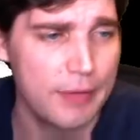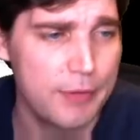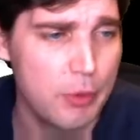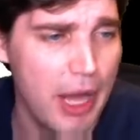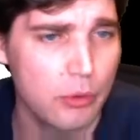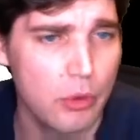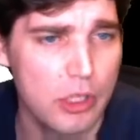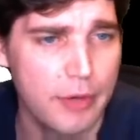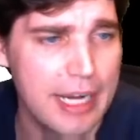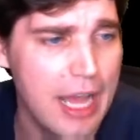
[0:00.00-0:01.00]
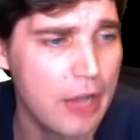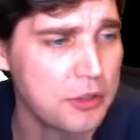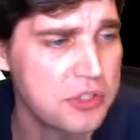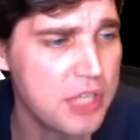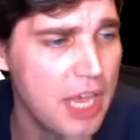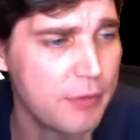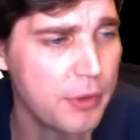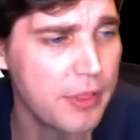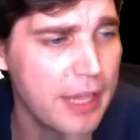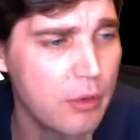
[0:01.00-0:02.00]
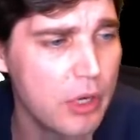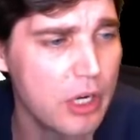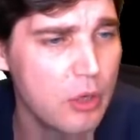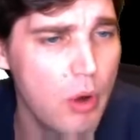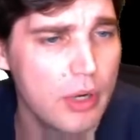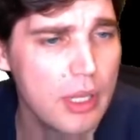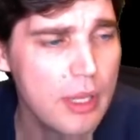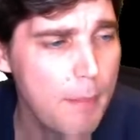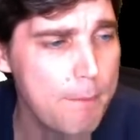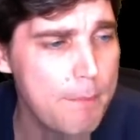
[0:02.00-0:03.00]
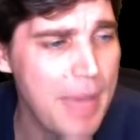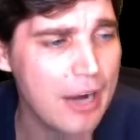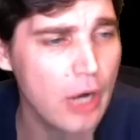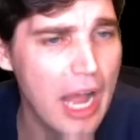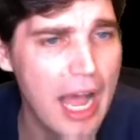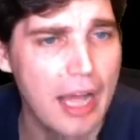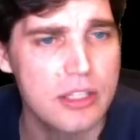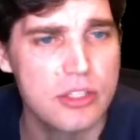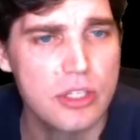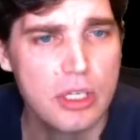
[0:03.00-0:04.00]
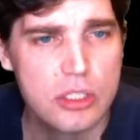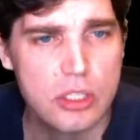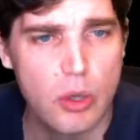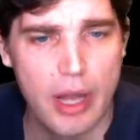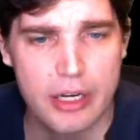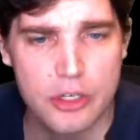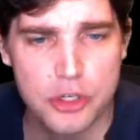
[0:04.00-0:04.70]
if you want to roll it right now, you're safer with like quote unquote better odds. Let's go ahead and